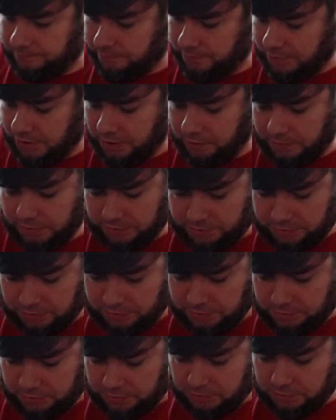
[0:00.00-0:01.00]

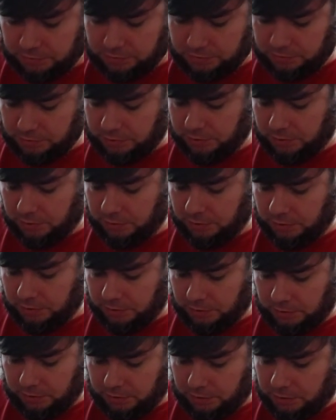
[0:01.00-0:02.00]
Pyromancer.
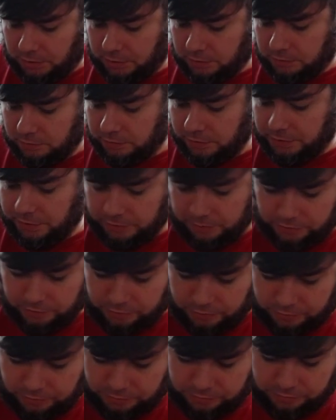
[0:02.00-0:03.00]

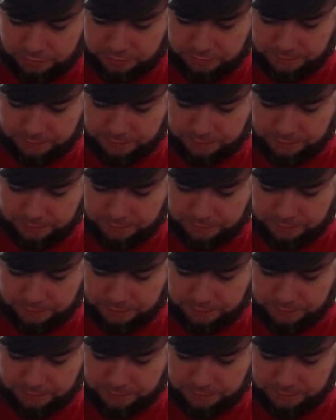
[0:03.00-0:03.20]
We'll go...